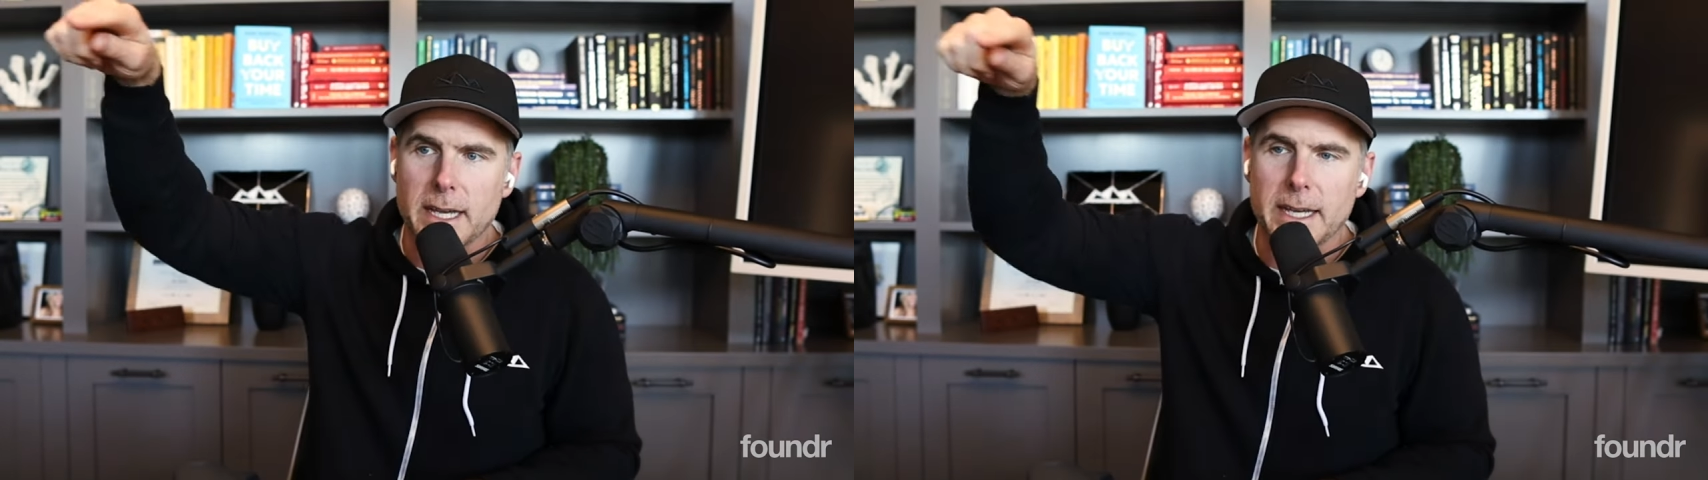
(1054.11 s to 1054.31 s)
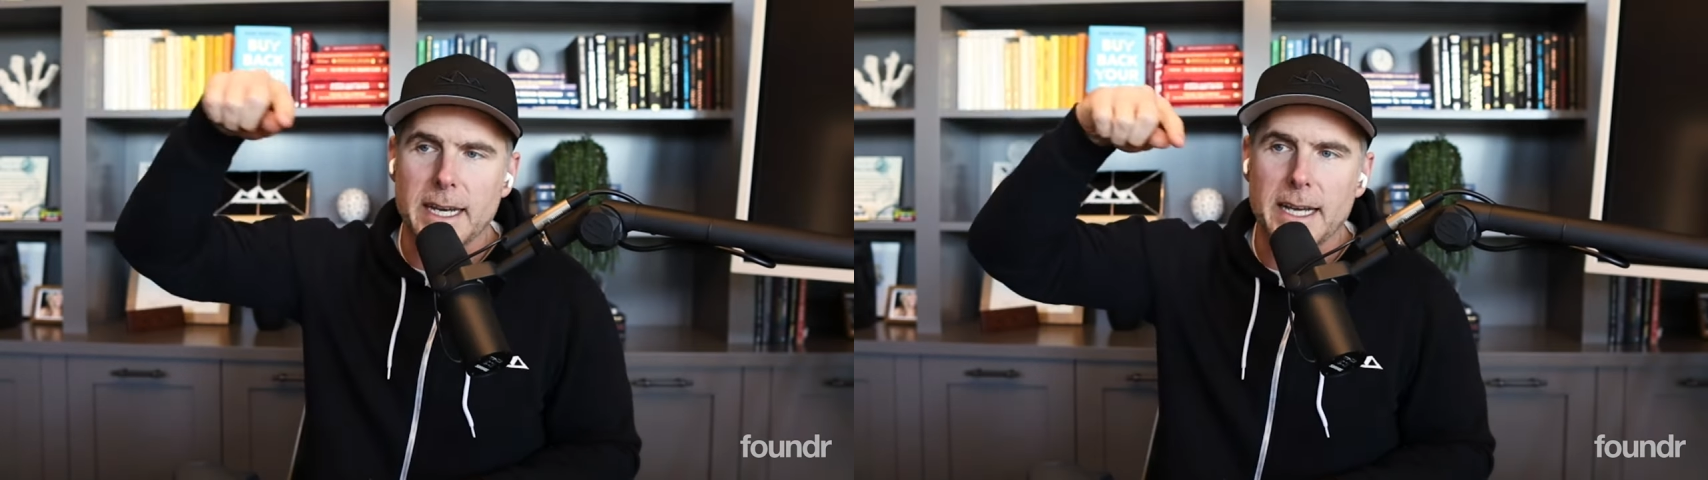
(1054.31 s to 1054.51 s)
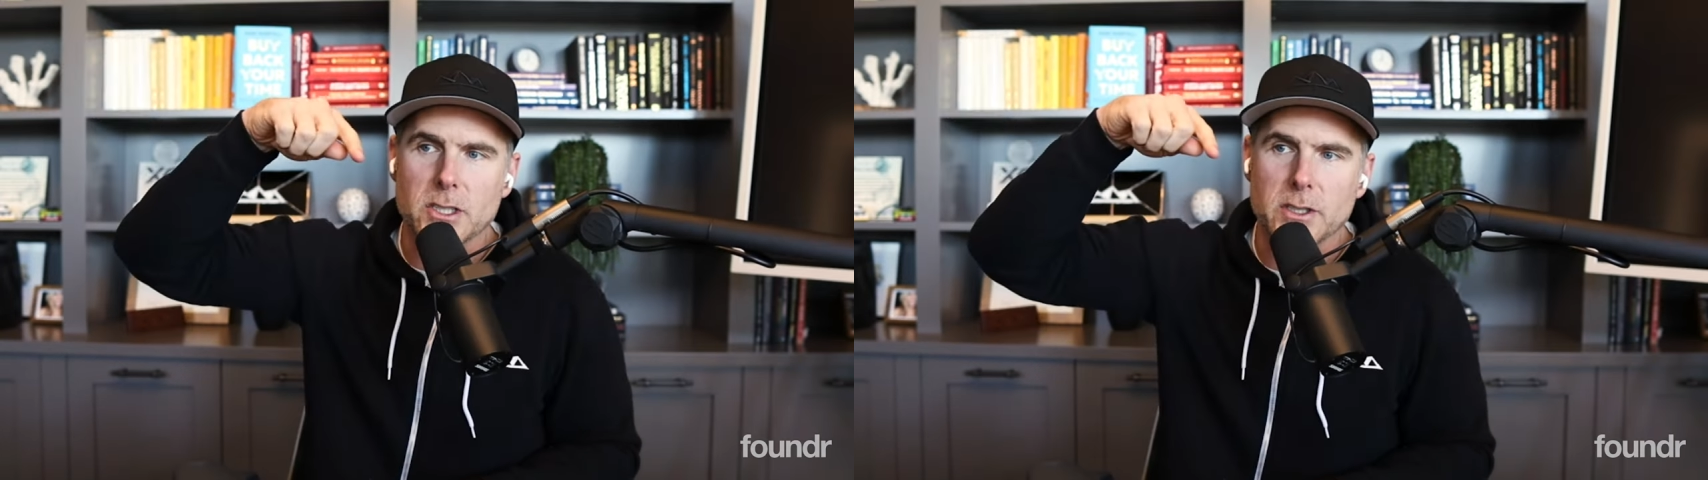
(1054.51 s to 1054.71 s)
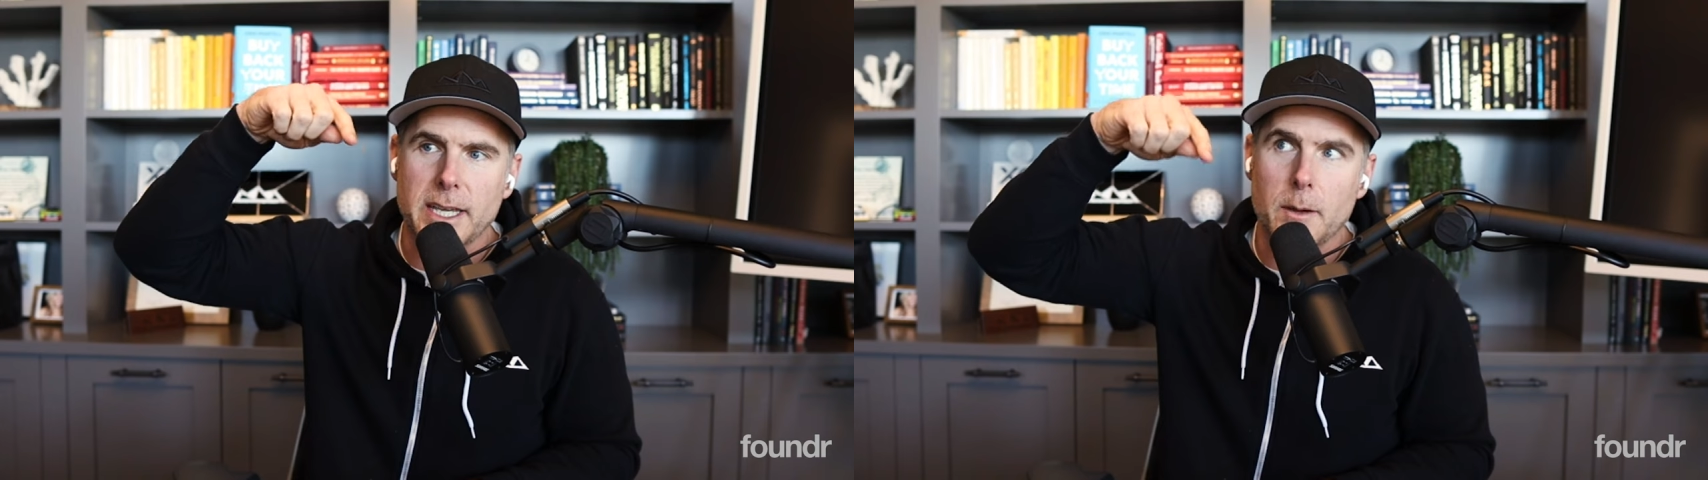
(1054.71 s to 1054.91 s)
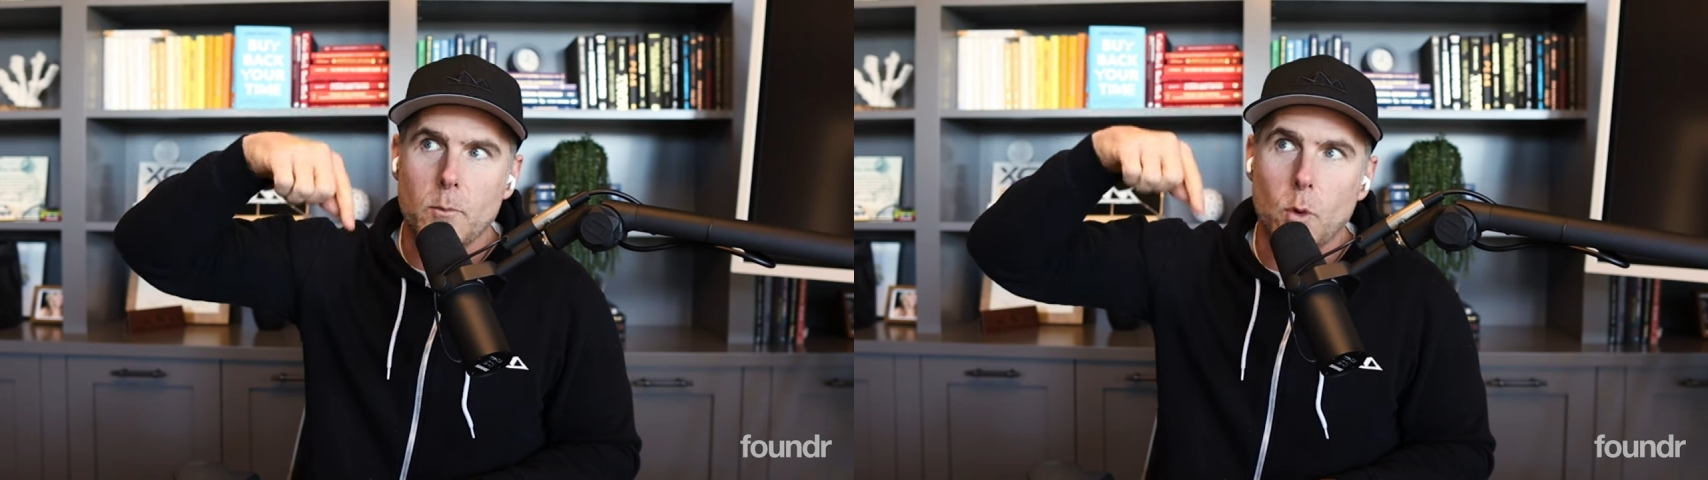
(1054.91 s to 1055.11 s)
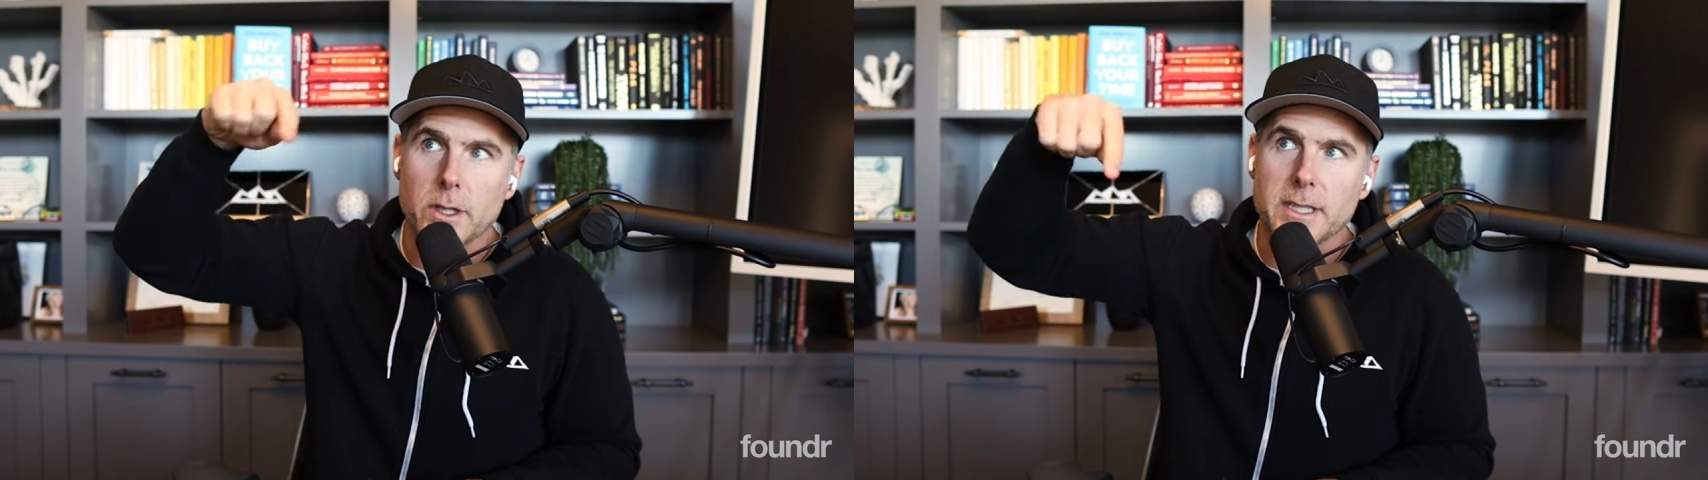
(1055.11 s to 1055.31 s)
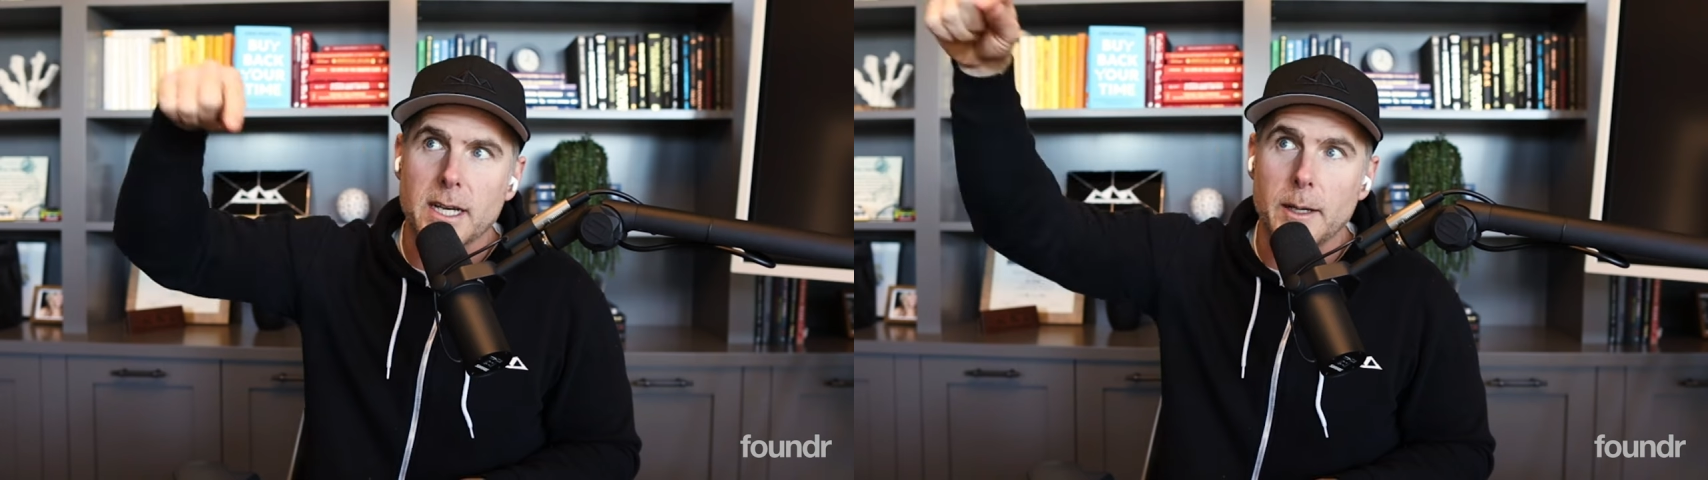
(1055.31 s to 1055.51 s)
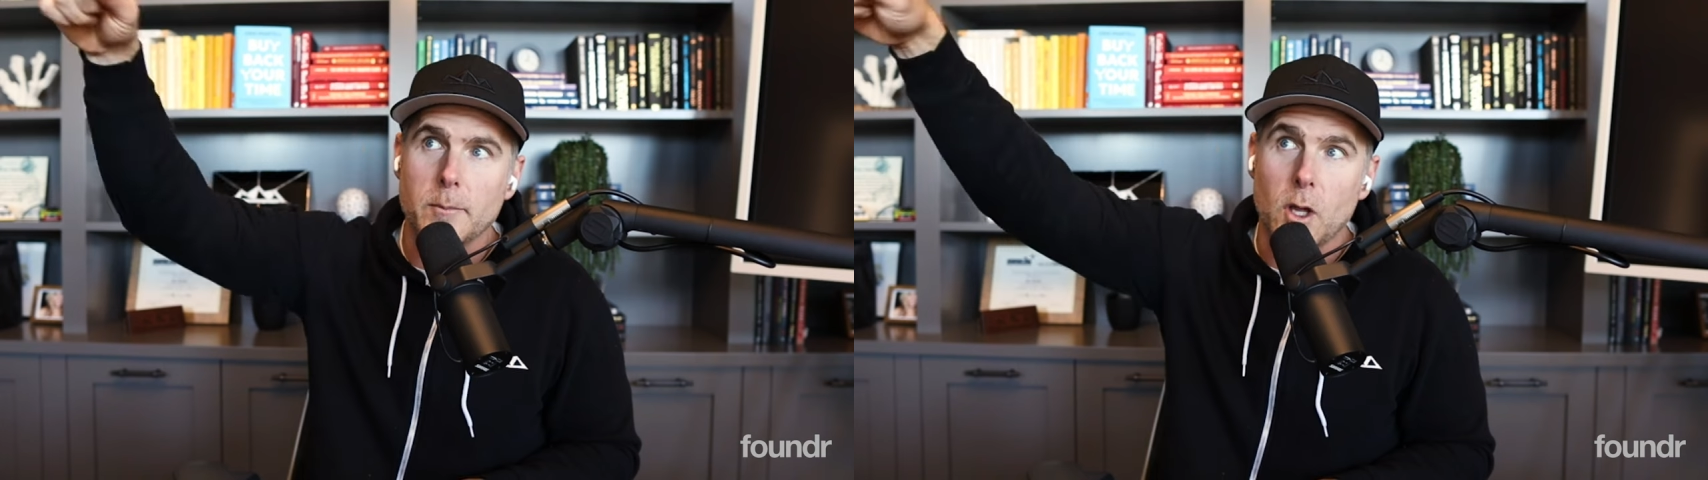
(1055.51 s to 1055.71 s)
I can actually get more
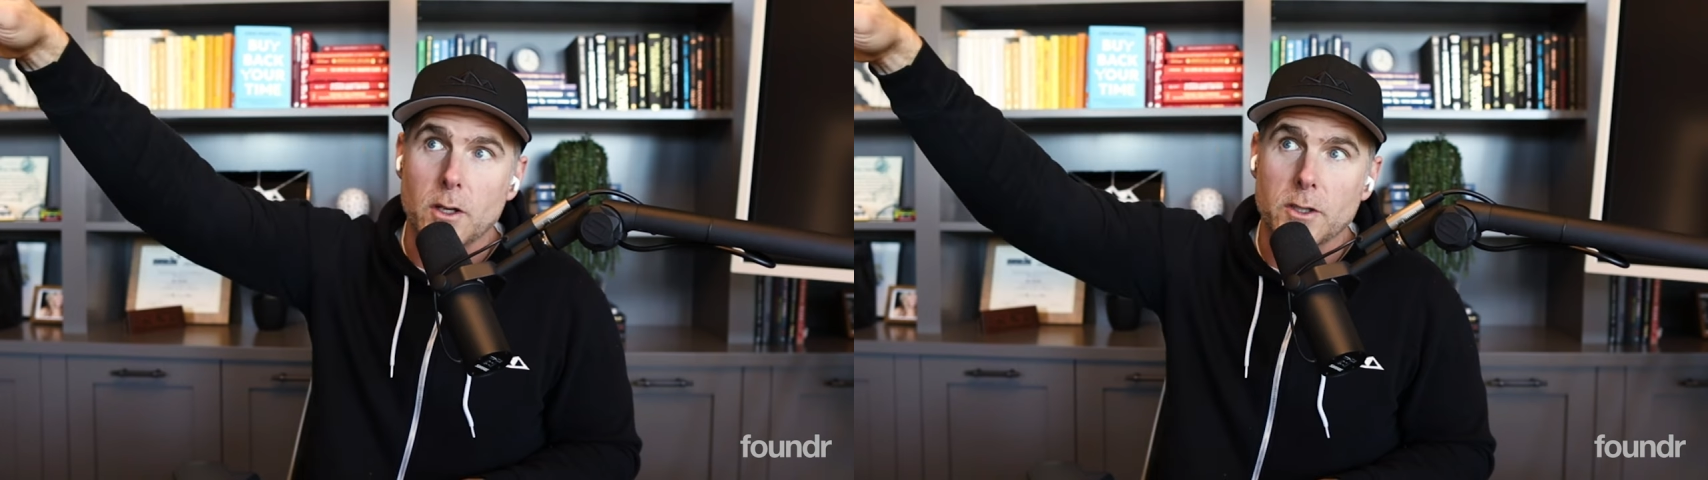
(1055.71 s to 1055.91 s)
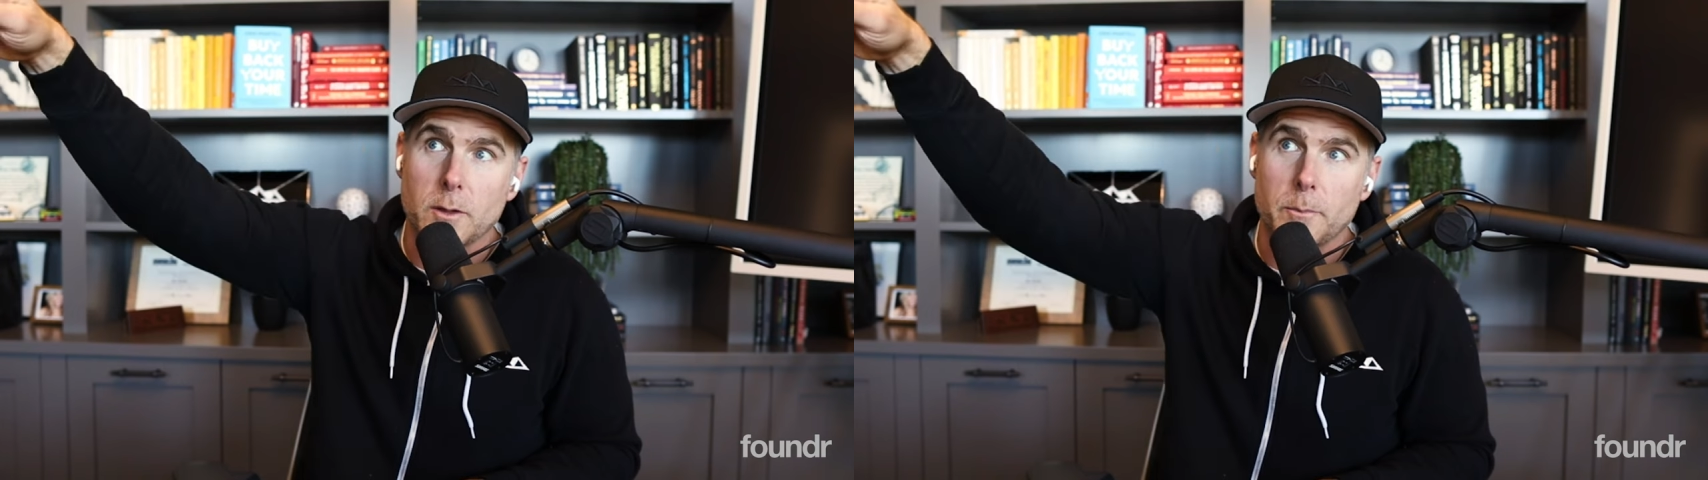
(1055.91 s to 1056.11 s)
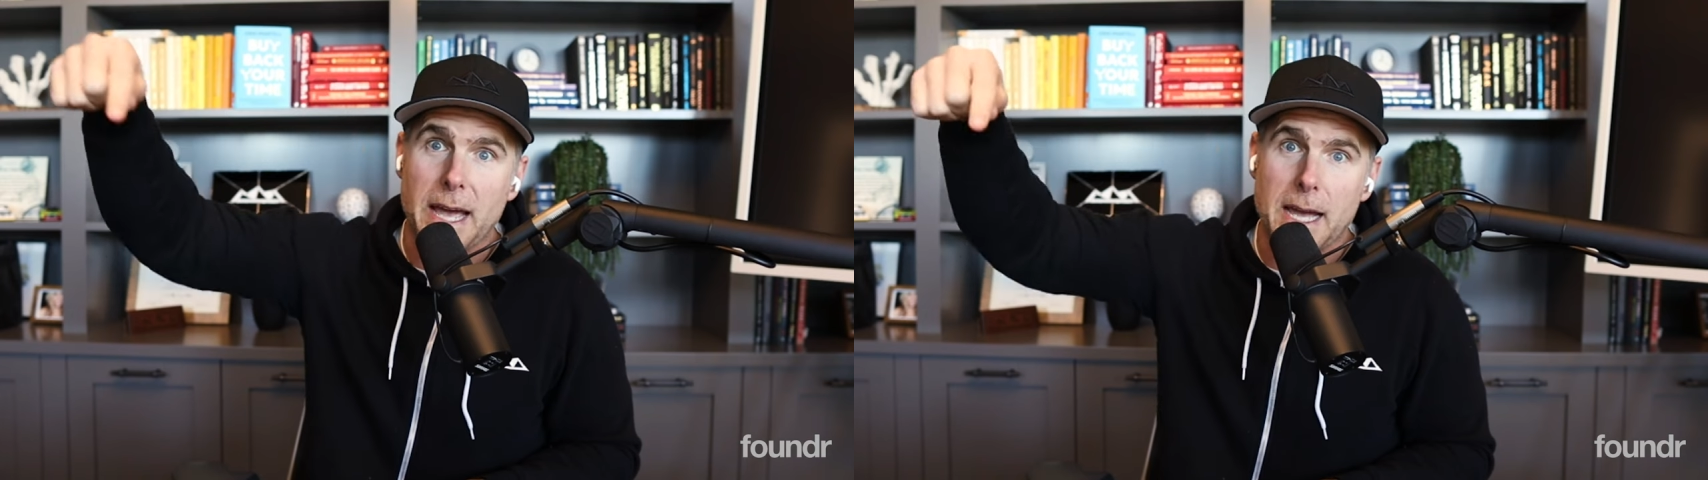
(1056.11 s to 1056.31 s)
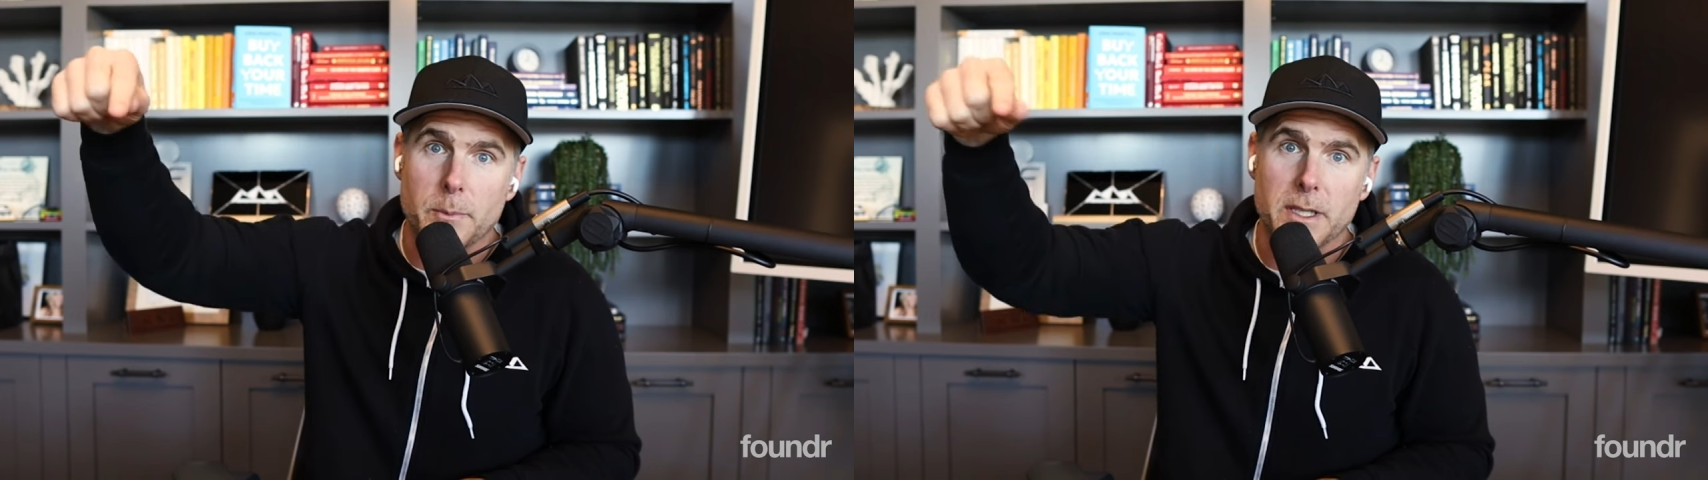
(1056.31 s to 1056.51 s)
time long-term back